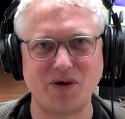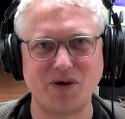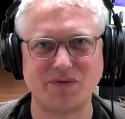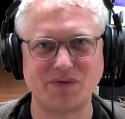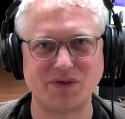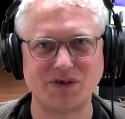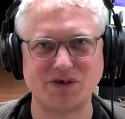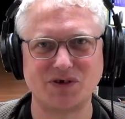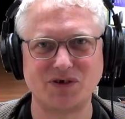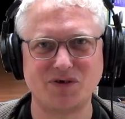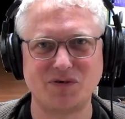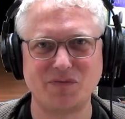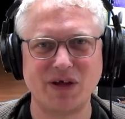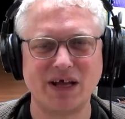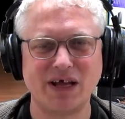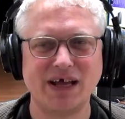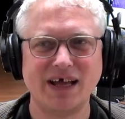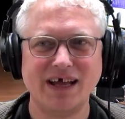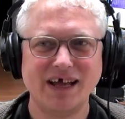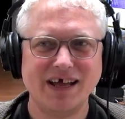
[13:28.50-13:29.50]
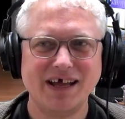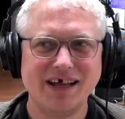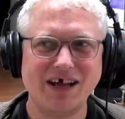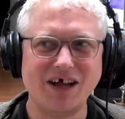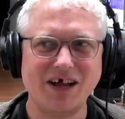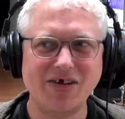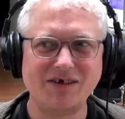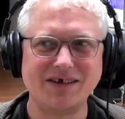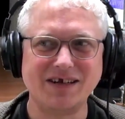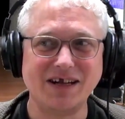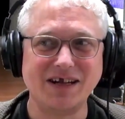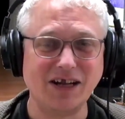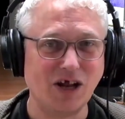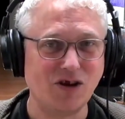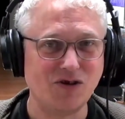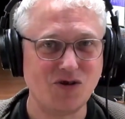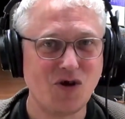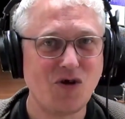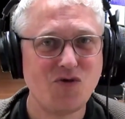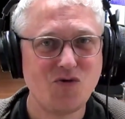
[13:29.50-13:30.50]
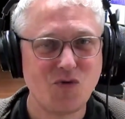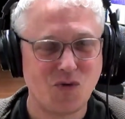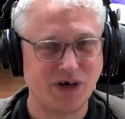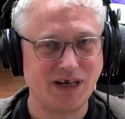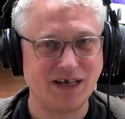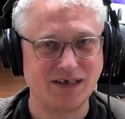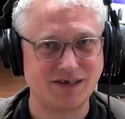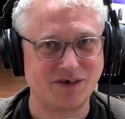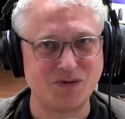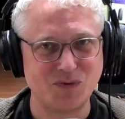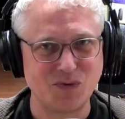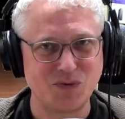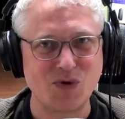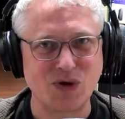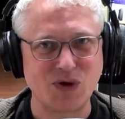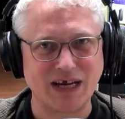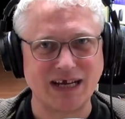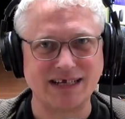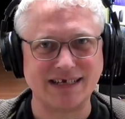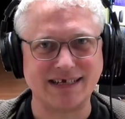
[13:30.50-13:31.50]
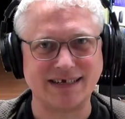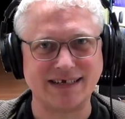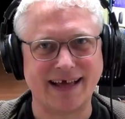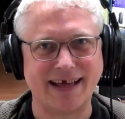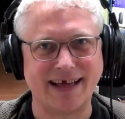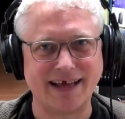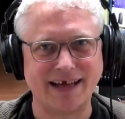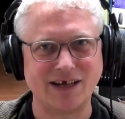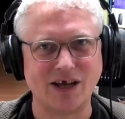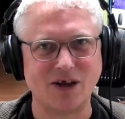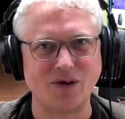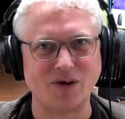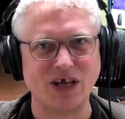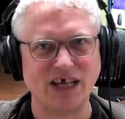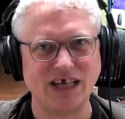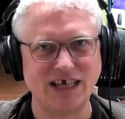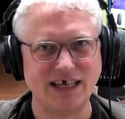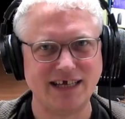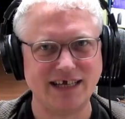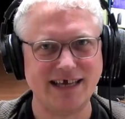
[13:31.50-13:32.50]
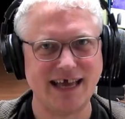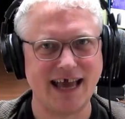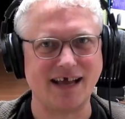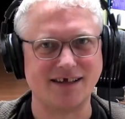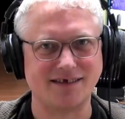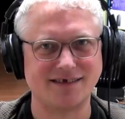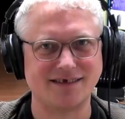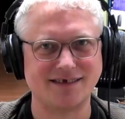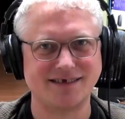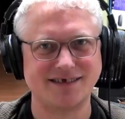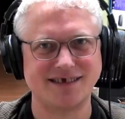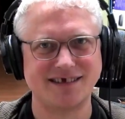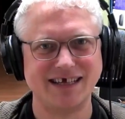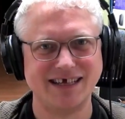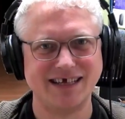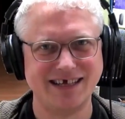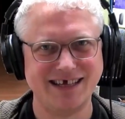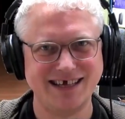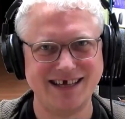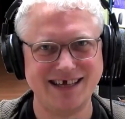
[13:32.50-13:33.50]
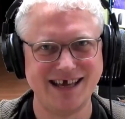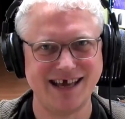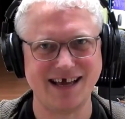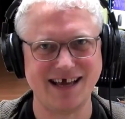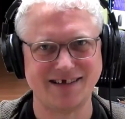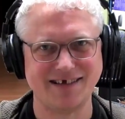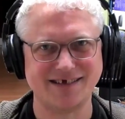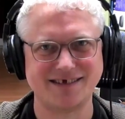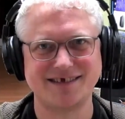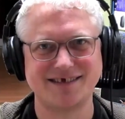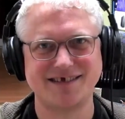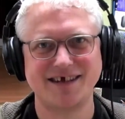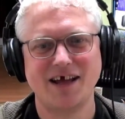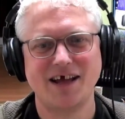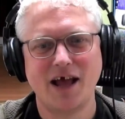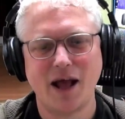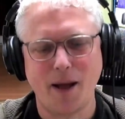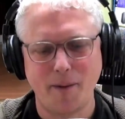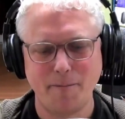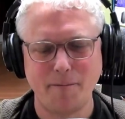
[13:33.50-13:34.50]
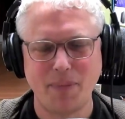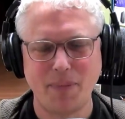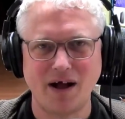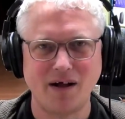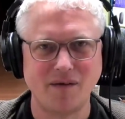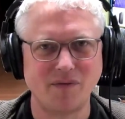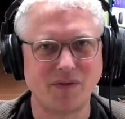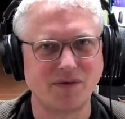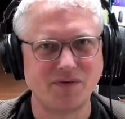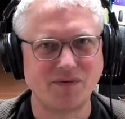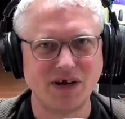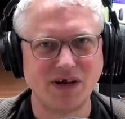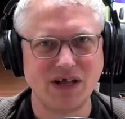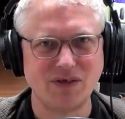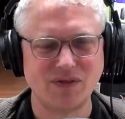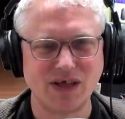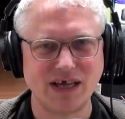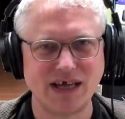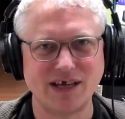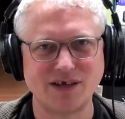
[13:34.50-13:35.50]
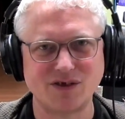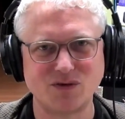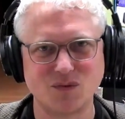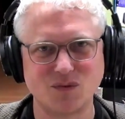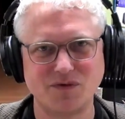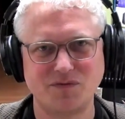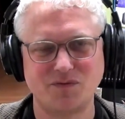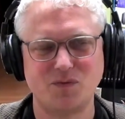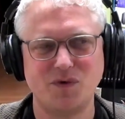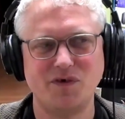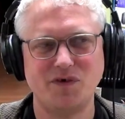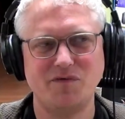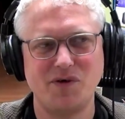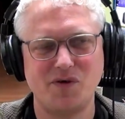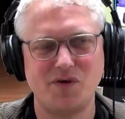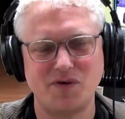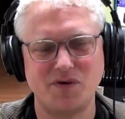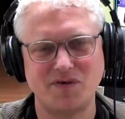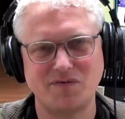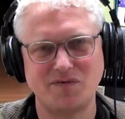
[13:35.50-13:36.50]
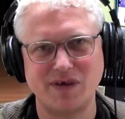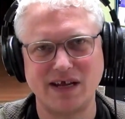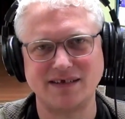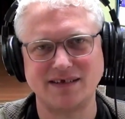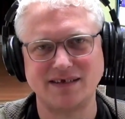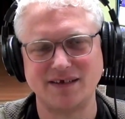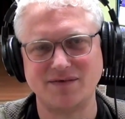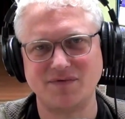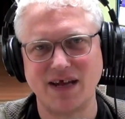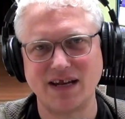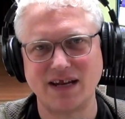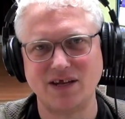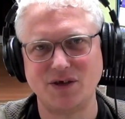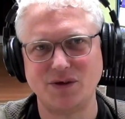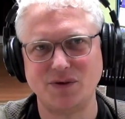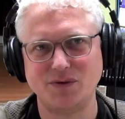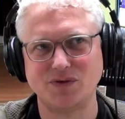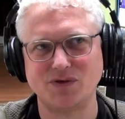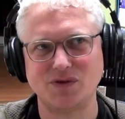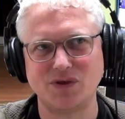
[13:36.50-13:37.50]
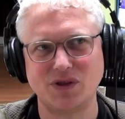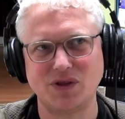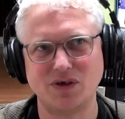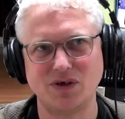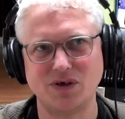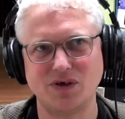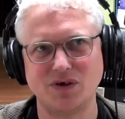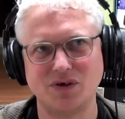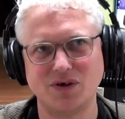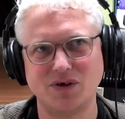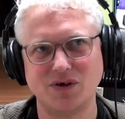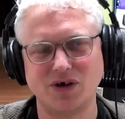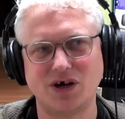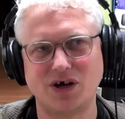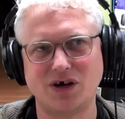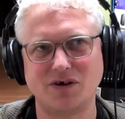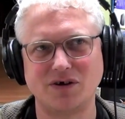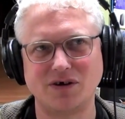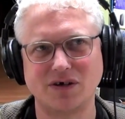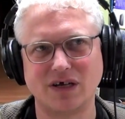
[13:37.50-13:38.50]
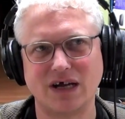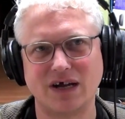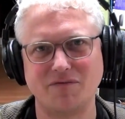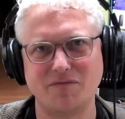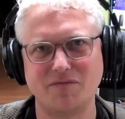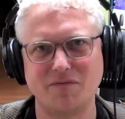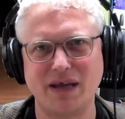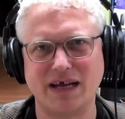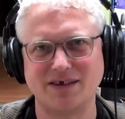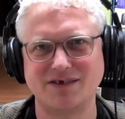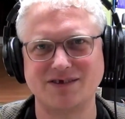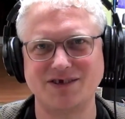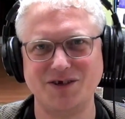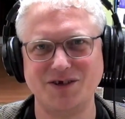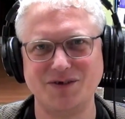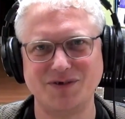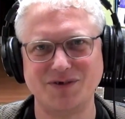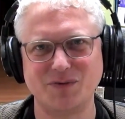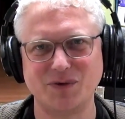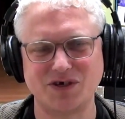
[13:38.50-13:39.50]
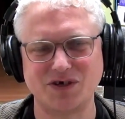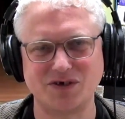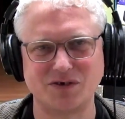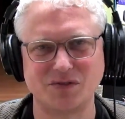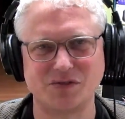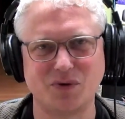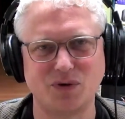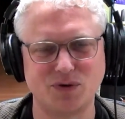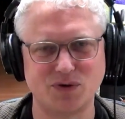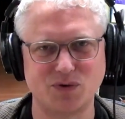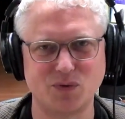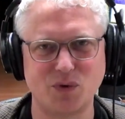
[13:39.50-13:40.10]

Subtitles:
and no one is going to walk into that and go, yes, yes. But the funny thing is, we've put on events in venues that are kind of mixed use, which is a posh way of saying a pub.